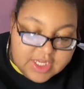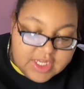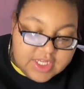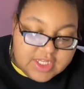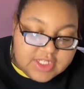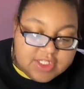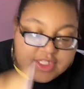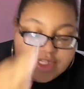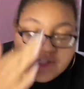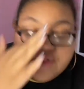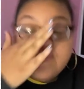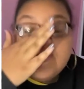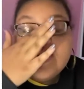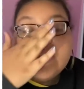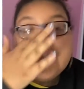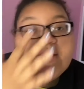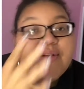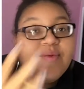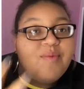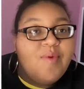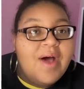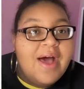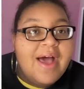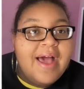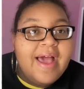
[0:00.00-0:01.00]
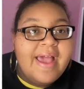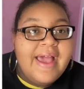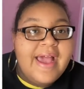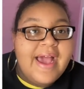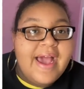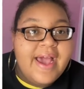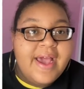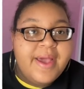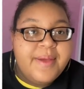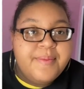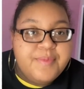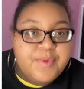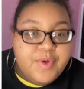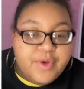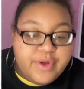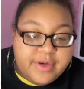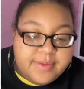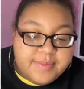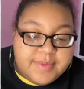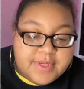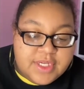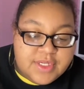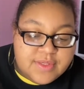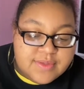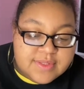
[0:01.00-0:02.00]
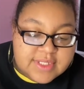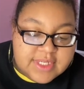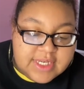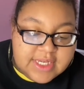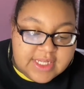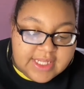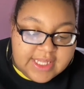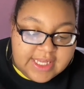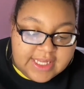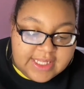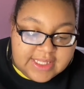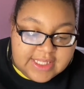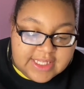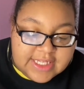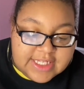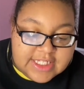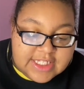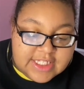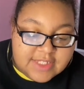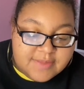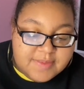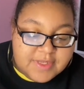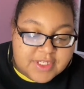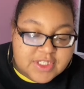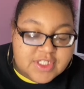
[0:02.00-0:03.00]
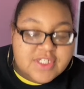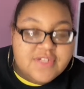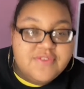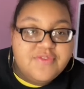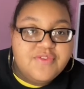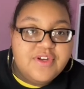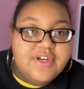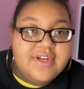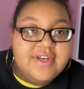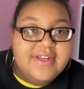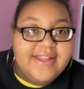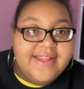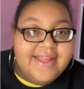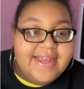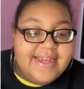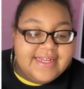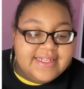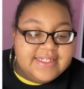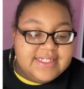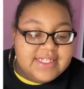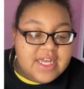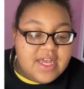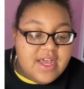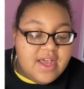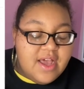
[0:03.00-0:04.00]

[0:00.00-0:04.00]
So the reason why I'm going to be using it like this, especially for in class,